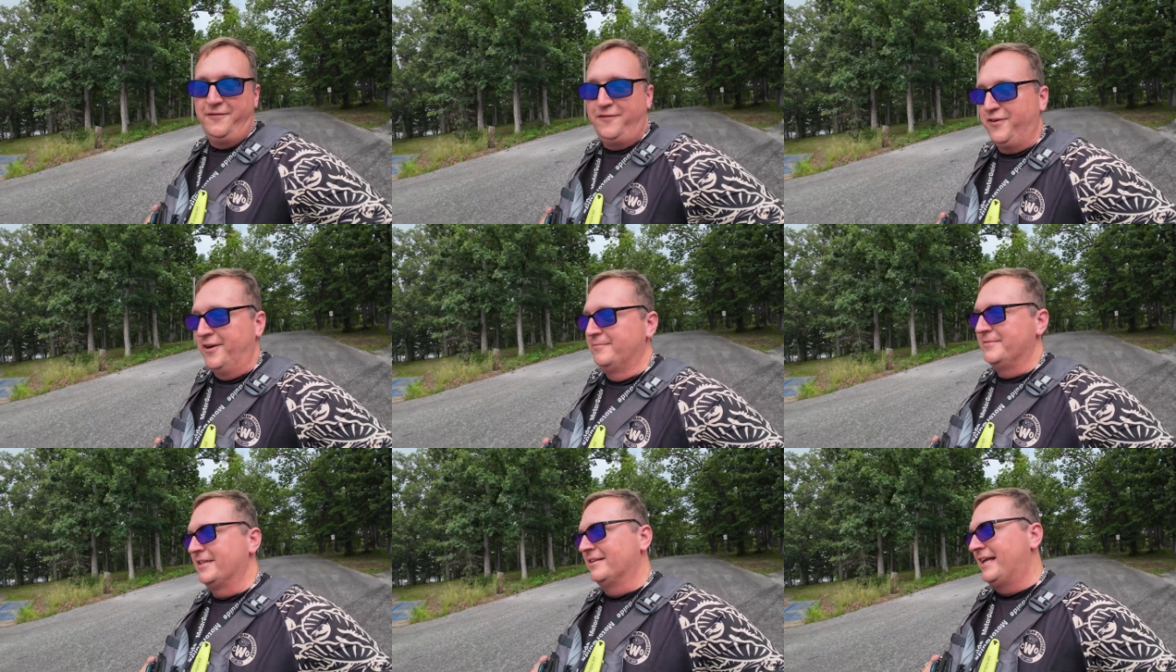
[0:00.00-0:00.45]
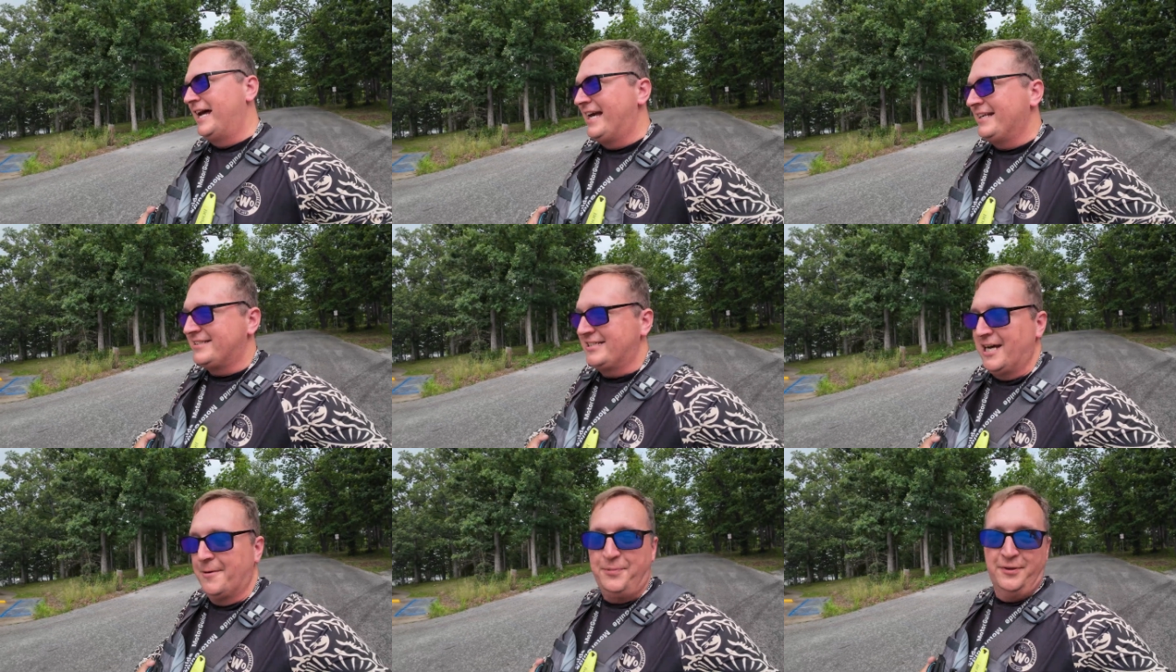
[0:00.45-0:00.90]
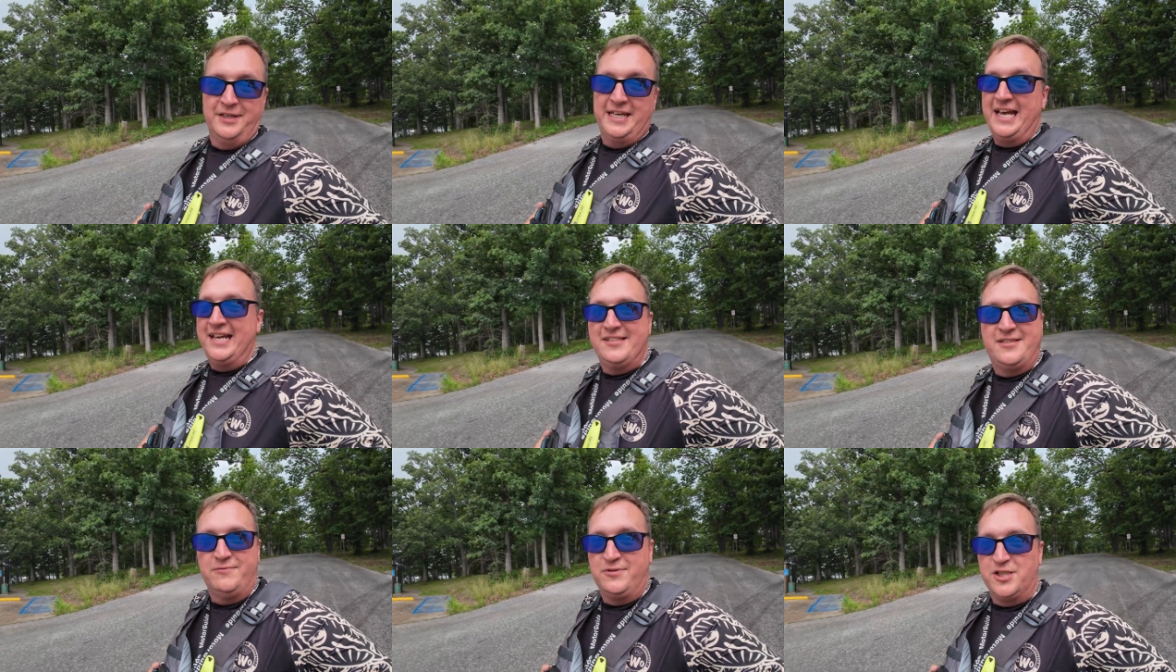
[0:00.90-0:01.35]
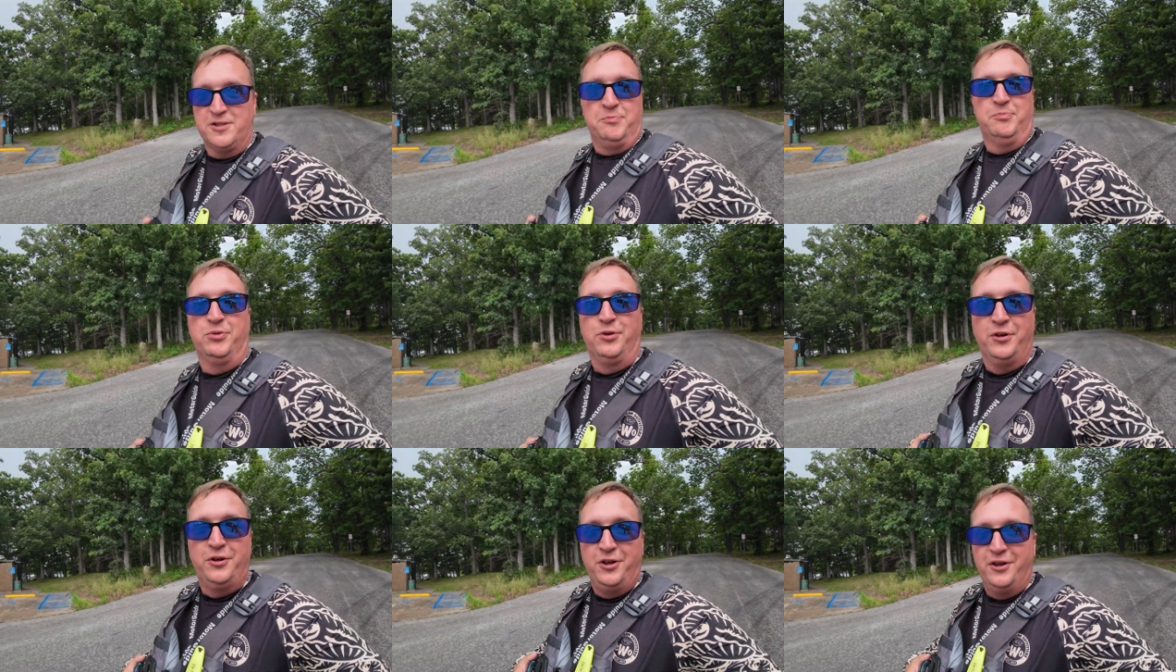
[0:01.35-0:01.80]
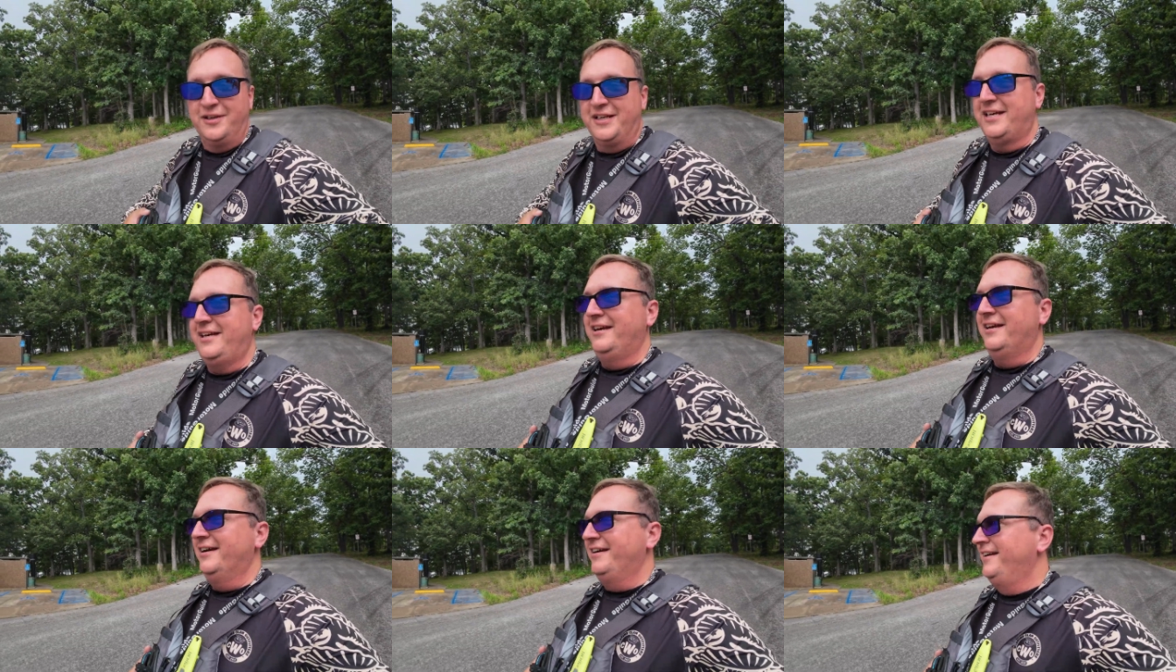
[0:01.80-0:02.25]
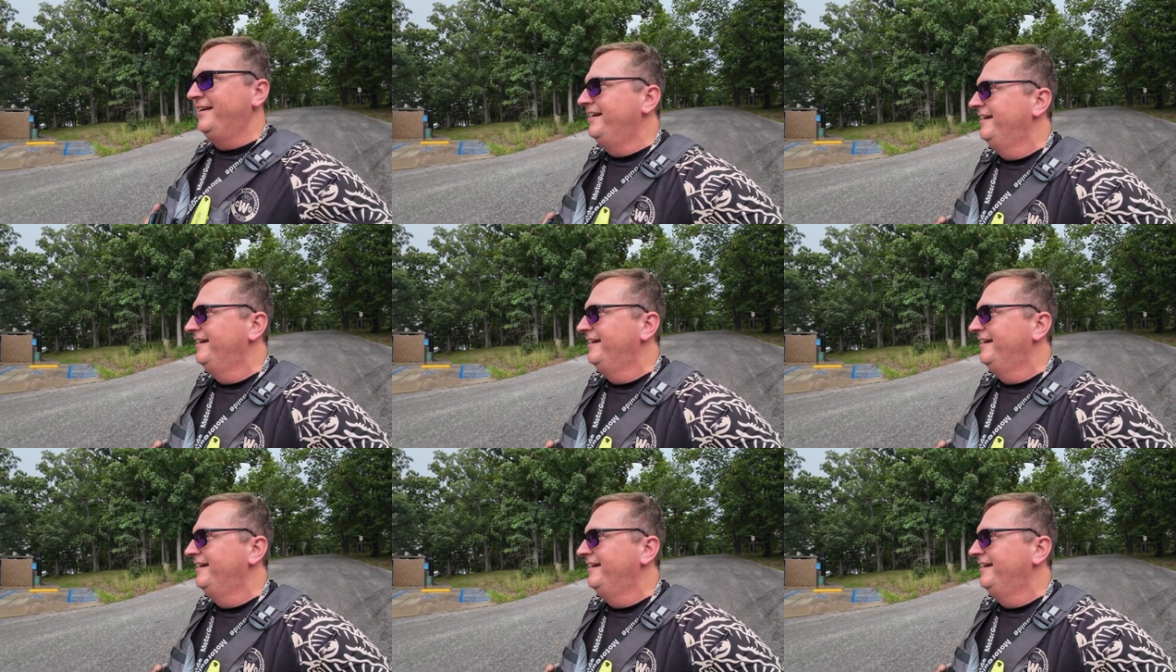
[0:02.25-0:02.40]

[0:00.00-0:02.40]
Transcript: from the last couple days of just brutal heat.